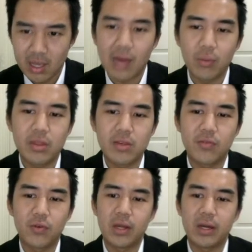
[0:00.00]
And with this
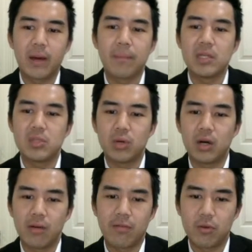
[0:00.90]
fallout, companies will
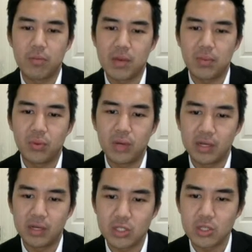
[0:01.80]
hire few people
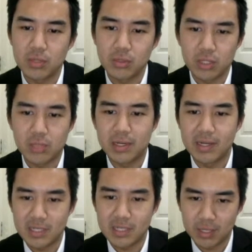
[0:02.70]
and consumers will spend
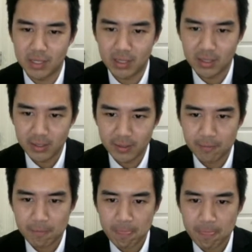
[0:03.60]
less money.
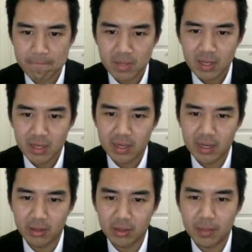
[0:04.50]

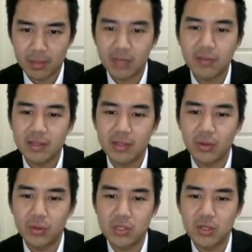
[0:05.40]
Now, the Bank of England
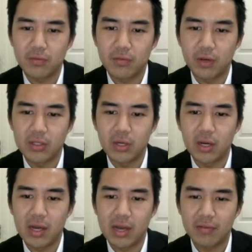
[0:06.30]
also voted to
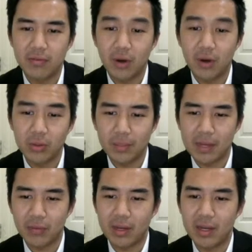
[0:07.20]
hold the
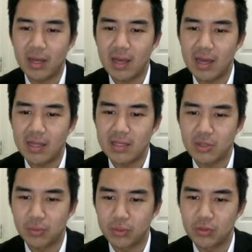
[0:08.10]
bank rate at
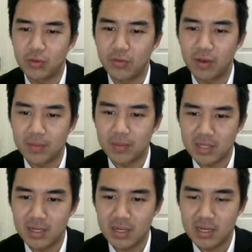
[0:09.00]

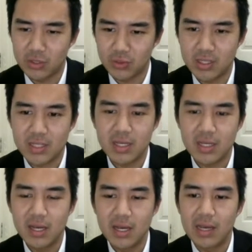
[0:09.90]
0.25% interest
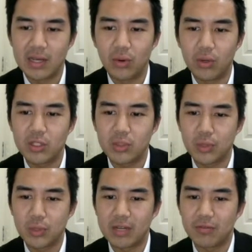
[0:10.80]
in order to
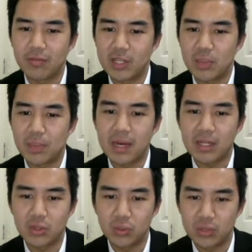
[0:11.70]
bring inflation
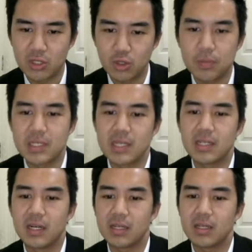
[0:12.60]
back to 2%
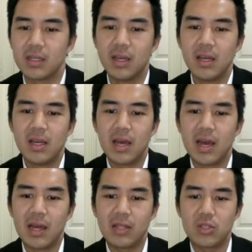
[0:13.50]
target
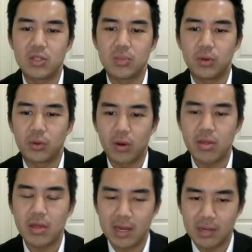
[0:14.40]
and to support
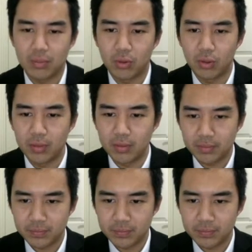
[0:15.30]
growth and employment.